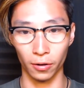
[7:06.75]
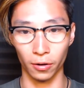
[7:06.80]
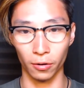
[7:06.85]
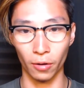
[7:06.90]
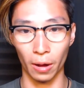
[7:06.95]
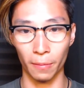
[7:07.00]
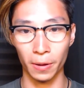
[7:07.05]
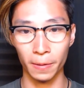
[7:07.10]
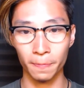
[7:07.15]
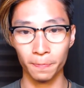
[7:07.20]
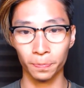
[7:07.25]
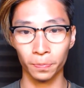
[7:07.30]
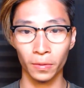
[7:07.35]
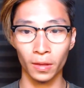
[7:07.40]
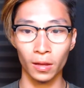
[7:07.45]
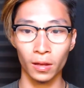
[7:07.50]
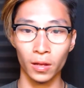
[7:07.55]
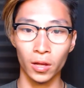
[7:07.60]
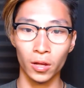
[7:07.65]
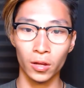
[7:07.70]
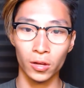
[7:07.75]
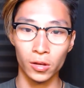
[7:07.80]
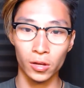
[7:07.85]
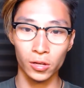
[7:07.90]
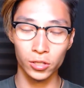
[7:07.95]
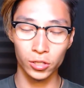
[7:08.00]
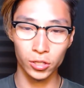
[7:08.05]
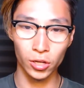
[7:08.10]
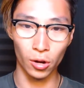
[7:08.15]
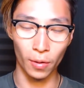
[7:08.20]
You know what I mean?
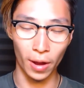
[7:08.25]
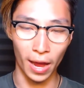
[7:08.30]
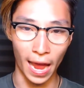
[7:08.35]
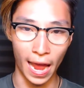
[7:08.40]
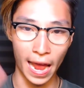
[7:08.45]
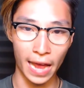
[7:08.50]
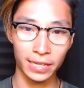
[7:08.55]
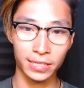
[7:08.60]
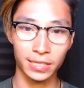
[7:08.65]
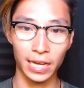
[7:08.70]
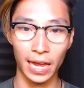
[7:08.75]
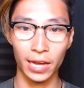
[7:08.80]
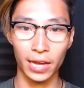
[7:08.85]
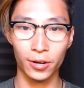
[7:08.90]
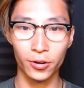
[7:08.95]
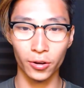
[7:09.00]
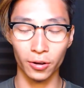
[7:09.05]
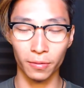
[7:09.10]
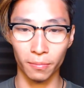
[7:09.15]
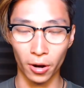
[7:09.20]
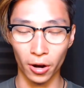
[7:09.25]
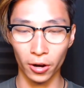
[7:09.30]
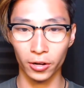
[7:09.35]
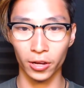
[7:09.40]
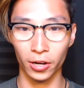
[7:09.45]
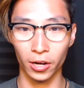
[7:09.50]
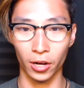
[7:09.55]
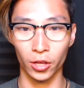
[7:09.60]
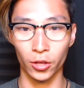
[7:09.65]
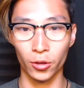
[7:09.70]
So as a good
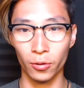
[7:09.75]
marketer,